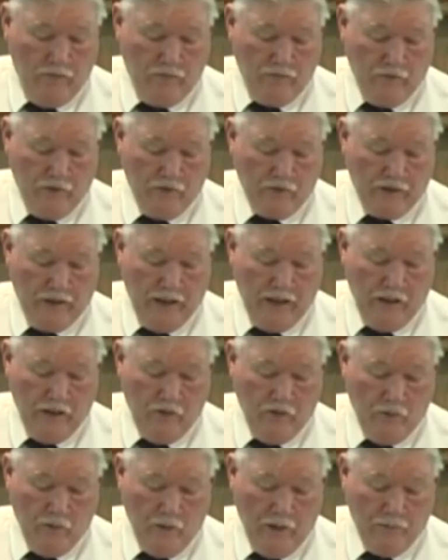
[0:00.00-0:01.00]
The first
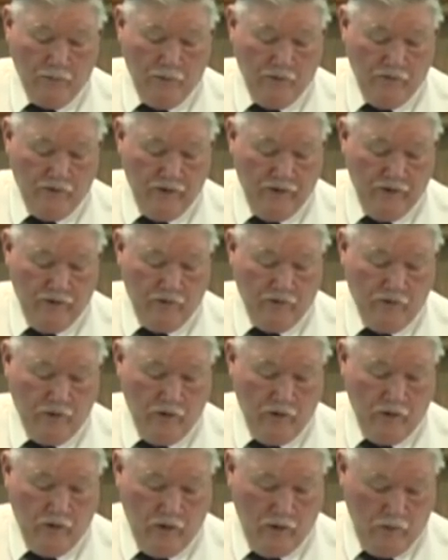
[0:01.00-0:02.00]
candle represents
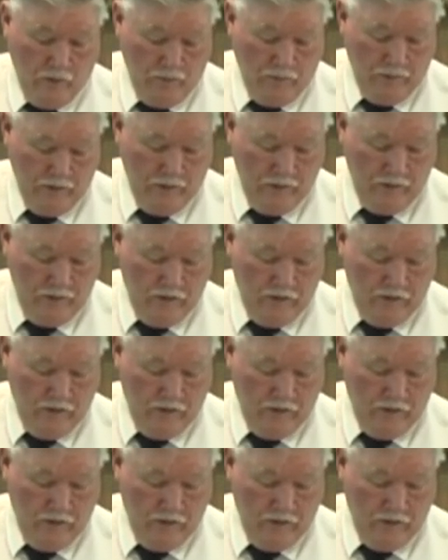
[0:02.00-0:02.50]
hope.